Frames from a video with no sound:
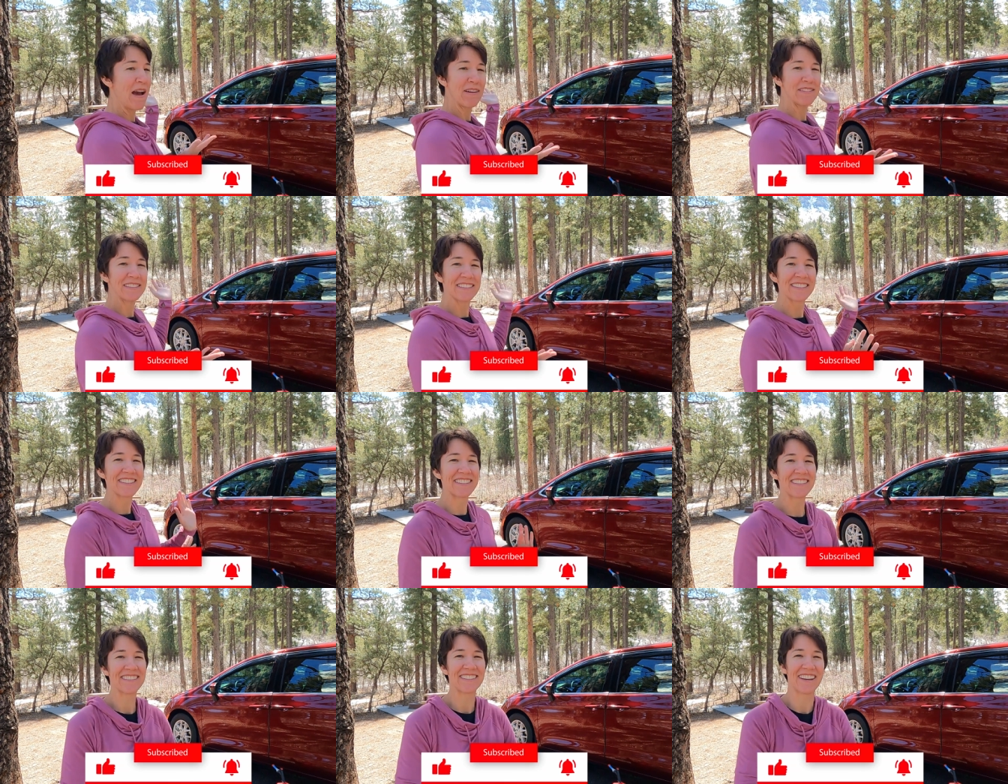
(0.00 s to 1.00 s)

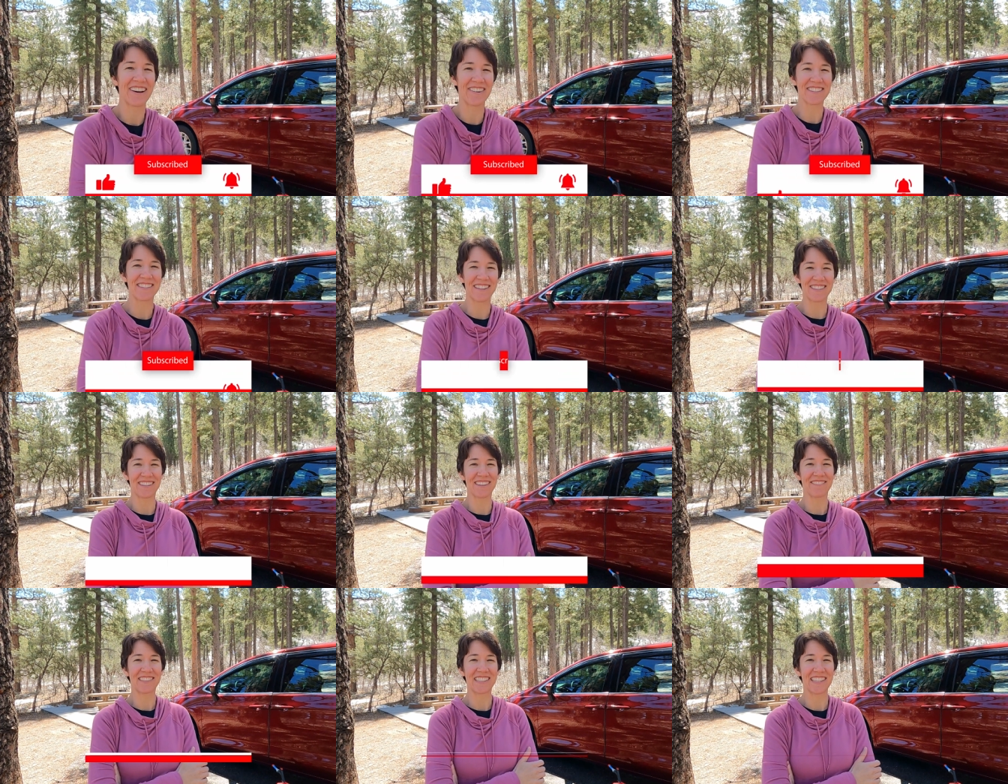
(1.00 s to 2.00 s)
mountains. Oh, it's such a
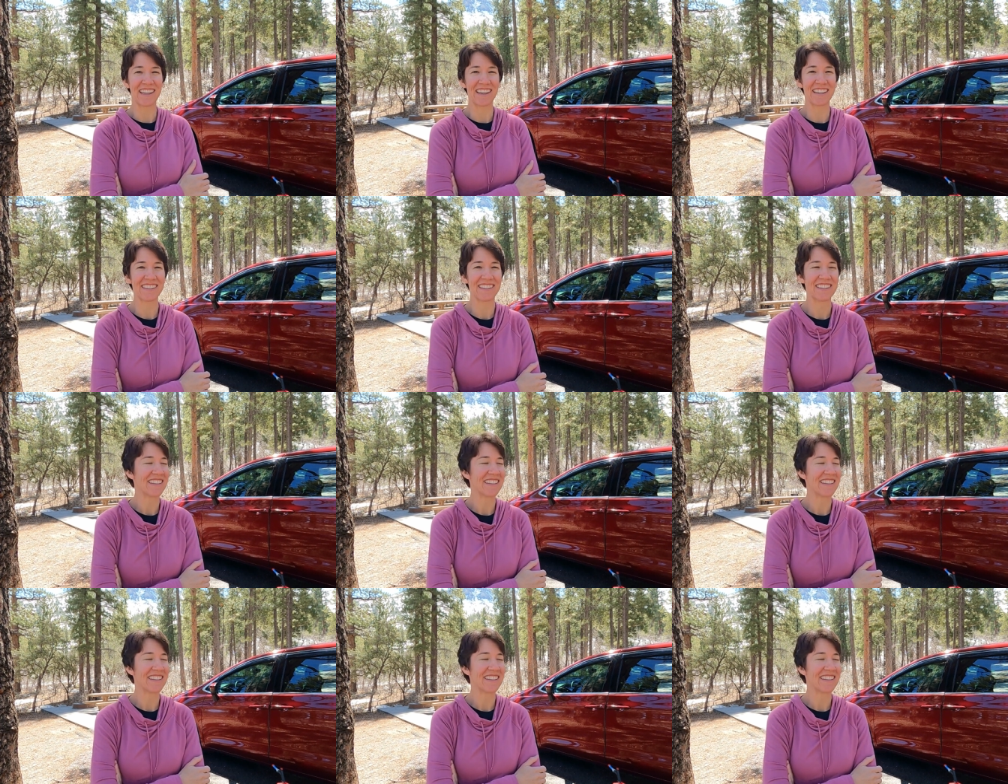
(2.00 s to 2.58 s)
lovely day.